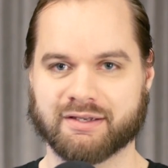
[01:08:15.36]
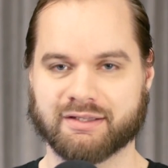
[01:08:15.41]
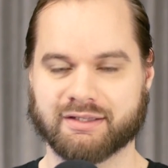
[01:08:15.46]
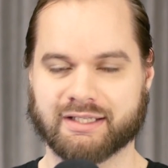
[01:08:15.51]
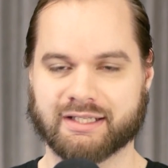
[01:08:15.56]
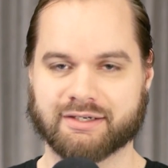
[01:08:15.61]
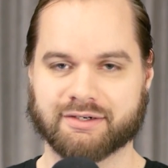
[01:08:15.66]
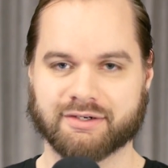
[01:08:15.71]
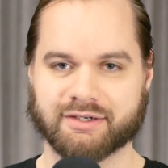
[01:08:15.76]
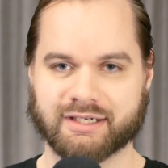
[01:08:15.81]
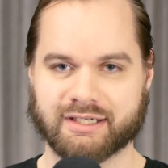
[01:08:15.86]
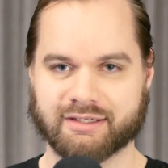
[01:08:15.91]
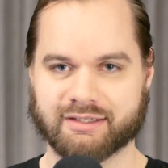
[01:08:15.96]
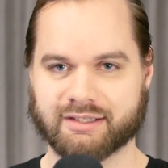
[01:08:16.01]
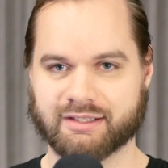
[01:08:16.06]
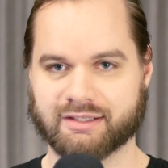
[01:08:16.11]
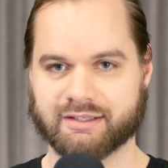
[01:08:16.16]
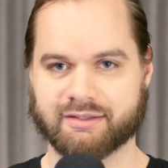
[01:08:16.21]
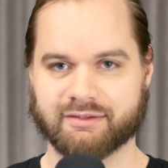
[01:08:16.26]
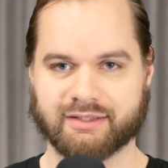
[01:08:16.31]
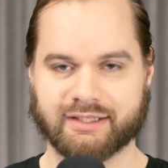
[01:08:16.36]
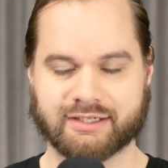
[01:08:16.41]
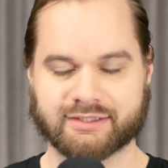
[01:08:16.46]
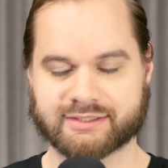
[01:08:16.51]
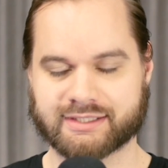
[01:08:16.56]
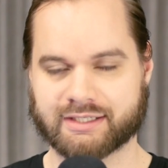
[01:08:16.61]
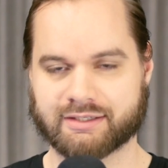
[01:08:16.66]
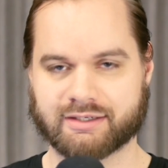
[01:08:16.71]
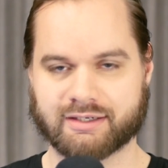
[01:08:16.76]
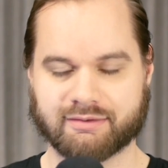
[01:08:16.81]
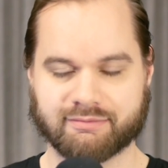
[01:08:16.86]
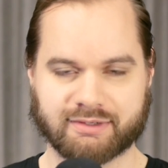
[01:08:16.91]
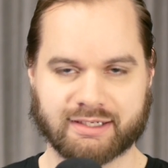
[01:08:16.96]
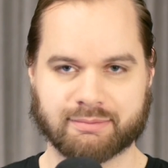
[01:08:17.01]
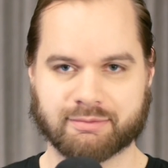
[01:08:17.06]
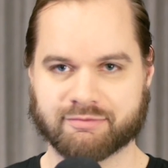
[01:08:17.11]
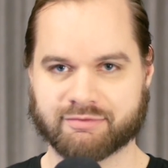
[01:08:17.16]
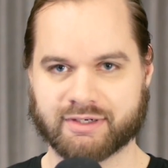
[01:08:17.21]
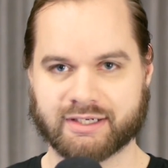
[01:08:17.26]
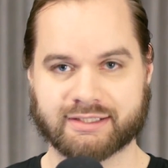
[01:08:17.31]
Leonard and the lead designer, I
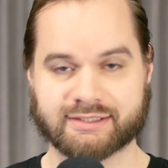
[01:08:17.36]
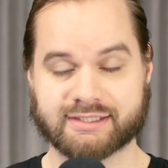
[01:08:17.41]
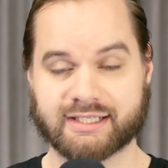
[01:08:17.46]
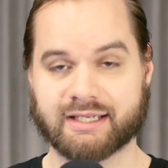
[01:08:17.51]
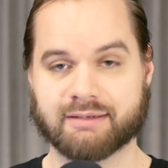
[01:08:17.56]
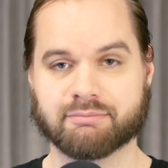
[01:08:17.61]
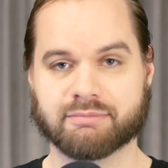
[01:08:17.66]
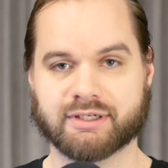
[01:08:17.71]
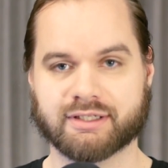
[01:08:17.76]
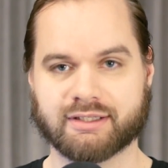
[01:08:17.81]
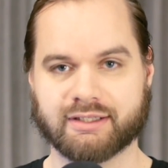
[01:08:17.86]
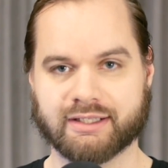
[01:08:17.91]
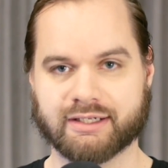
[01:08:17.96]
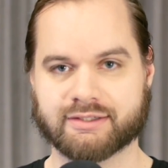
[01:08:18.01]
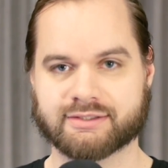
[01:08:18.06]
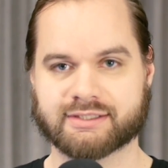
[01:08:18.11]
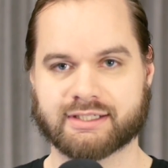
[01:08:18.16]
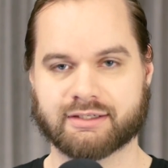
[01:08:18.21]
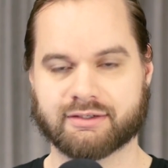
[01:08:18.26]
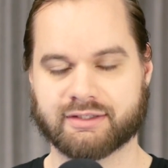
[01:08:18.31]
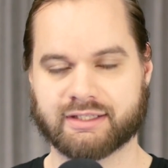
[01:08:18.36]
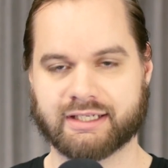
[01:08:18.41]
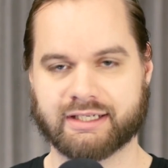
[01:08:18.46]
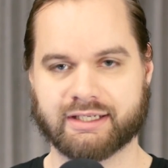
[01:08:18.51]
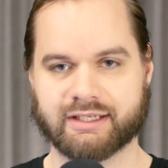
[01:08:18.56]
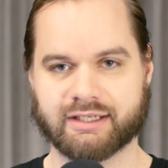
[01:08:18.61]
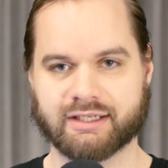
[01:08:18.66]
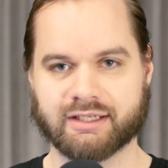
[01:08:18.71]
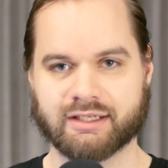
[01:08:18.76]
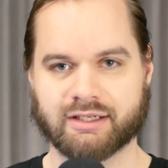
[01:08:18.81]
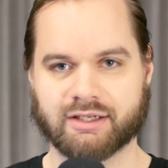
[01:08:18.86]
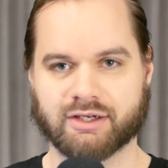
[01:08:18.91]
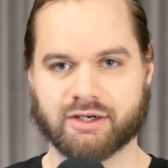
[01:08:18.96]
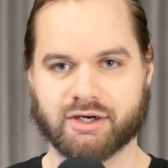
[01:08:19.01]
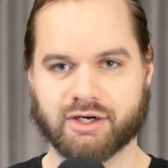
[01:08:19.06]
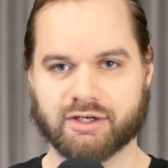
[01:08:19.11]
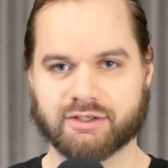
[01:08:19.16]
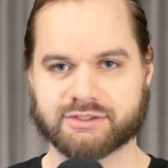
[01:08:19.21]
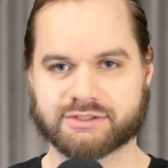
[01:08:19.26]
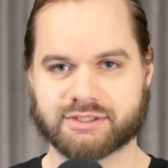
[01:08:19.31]
can't forget his name, but the lead designer, they
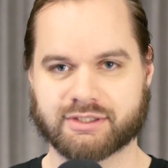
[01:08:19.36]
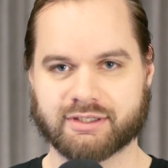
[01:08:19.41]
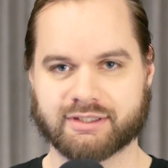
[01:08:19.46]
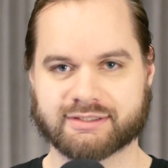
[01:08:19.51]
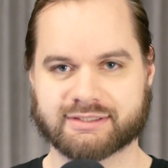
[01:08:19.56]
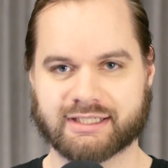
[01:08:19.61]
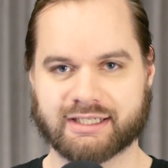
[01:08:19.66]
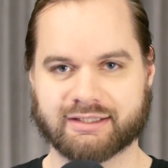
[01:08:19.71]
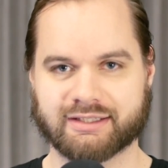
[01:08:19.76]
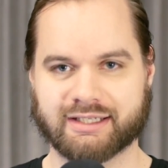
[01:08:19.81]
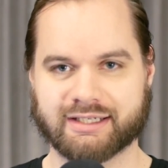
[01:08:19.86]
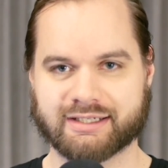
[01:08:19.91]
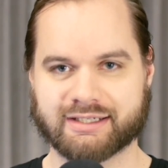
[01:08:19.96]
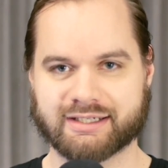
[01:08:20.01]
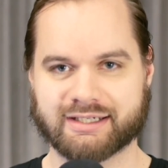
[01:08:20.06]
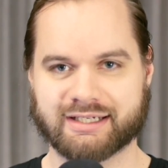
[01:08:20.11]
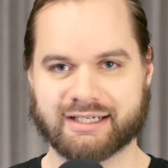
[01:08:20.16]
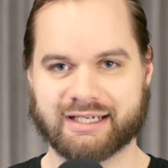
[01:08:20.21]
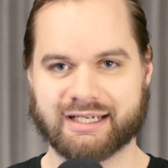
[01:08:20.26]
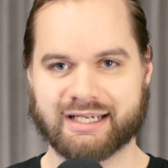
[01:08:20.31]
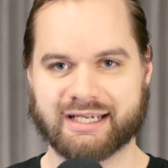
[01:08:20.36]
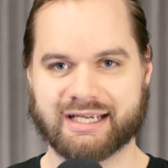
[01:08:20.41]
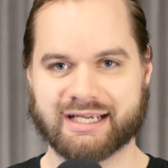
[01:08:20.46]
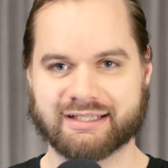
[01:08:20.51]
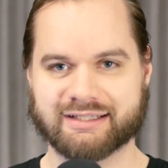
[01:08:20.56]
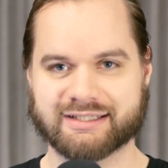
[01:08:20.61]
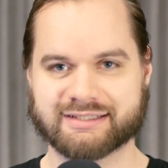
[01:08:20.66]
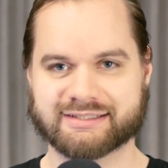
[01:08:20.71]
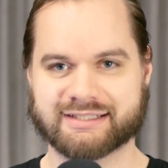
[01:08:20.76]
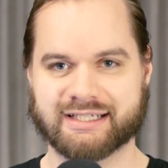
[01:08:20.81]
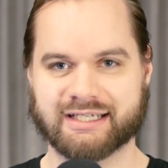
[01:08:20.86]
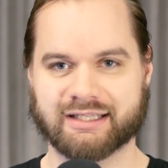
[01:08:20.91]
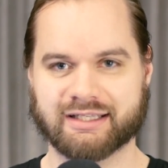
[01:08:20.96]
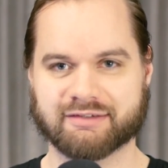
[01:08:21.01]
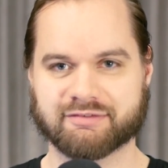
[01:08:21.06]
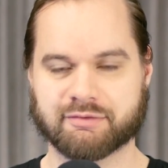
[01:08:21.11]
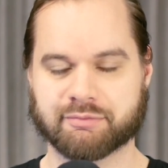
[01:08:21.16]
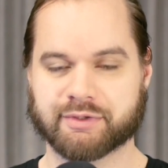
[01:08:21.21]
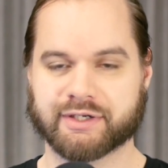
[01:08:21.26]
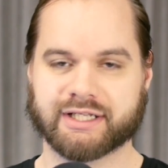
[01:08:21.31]
all started saying like, let's kill
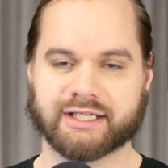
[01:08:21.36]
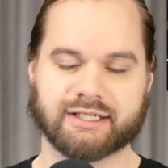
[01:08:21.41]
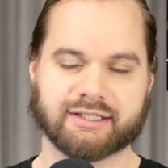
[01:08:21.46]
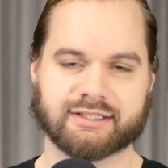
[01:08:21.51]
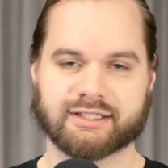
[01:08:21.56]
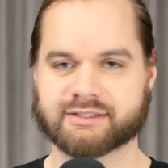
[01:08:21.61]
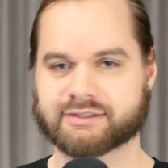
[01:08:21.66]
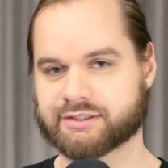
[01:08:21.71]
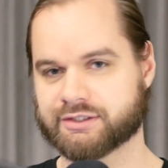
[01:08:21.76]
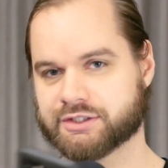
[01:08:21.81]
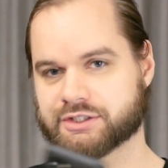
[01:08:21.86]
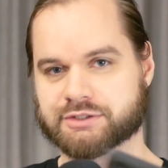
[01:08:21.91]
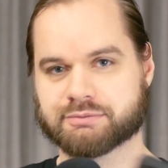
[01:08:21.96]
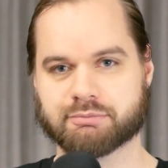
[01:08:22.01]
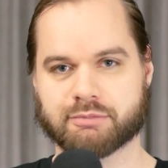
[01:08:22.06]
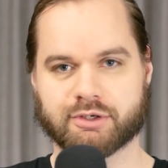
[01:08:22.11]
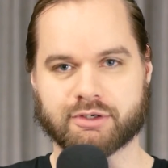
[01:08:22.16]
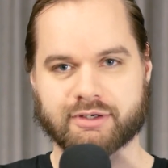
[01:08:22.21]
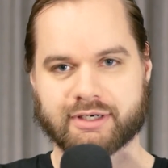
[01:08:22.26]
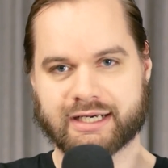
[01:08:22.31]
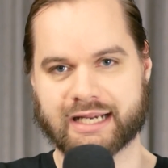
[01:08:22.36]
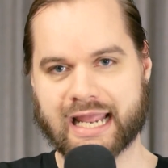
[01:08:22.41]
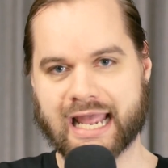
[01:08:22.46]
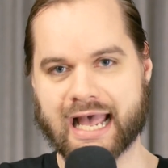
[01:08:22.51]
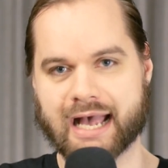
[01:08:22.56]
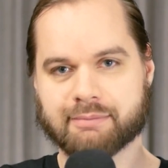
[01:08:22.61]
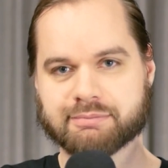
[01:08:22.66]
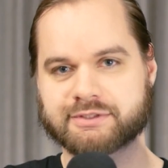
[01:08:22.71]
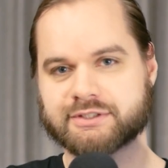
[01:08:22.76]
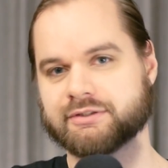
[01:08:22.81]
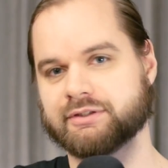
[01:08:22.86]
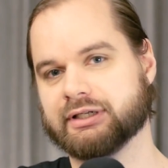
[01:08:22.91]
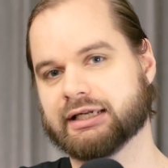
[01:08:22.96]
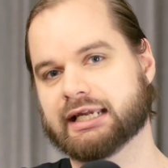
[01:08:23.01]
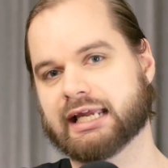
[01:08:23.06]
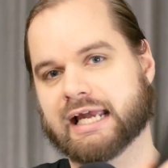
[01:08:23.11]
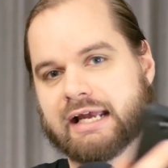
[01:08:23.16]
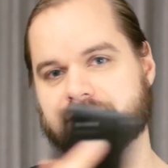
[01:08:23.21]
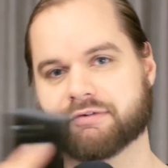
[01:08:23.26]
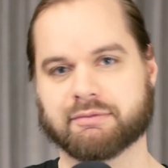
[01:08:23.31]
everybody, and they started just murdering absolutely
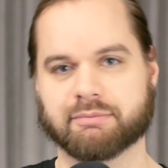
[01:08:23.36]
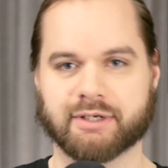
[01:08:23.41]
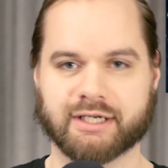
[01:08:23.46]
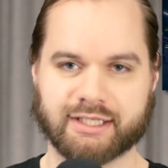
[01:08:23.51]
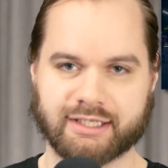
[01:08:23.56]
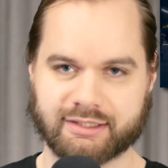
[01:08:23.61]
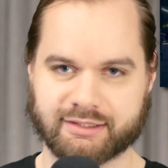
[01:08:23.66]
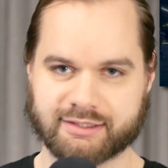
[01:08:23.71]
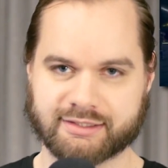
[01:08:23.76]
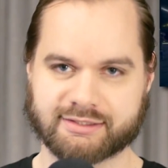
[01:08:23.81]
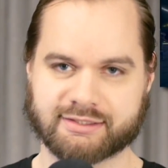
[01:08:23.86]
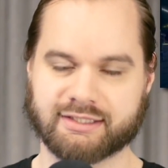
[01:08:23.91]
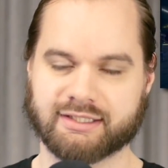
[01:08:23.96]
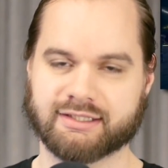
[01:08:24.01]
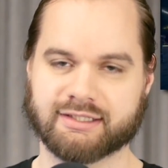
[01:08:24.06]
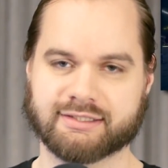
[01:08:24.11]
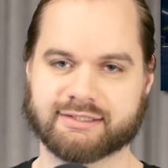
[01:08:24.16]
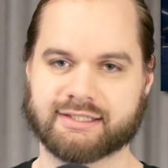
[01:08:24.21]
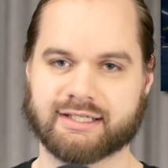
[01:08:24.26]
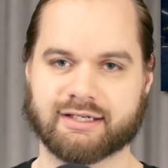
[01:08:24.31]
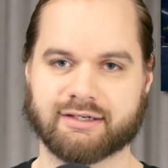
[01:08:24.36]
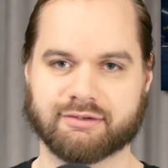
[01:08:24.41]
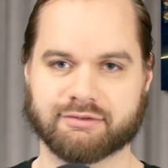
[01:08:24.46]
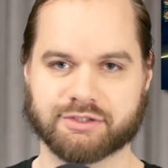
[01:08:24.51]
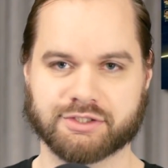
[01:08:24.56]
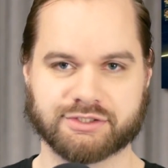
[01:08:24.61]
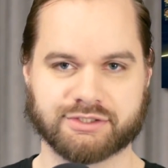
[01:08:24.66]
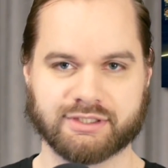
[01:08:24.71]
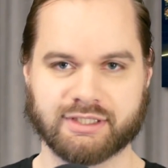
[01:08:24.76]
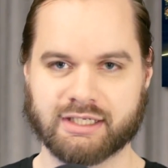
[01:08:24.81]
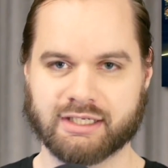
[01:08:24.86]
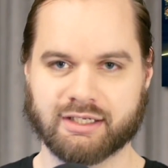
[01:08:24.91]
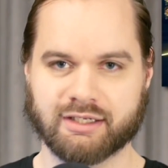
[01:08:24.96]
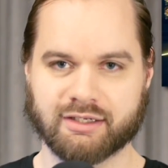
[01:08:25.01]
everybody in this town. Just